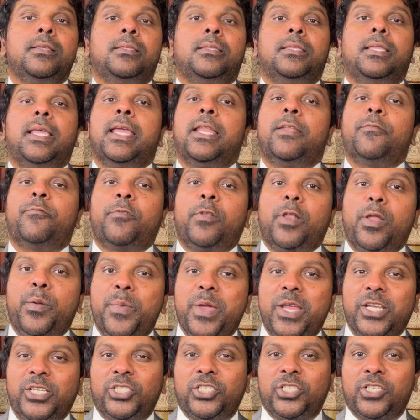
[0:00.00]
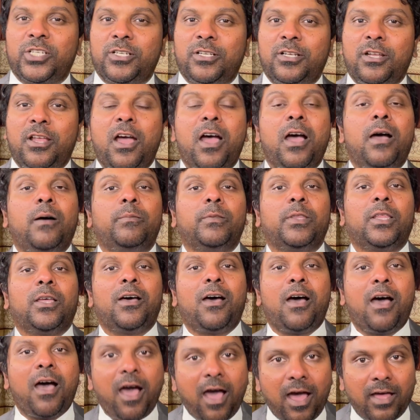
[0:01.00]
the inflammation of the
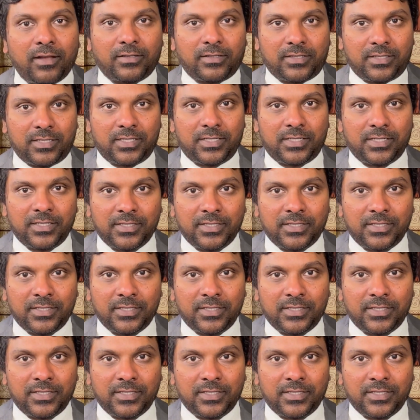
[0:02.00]
heart.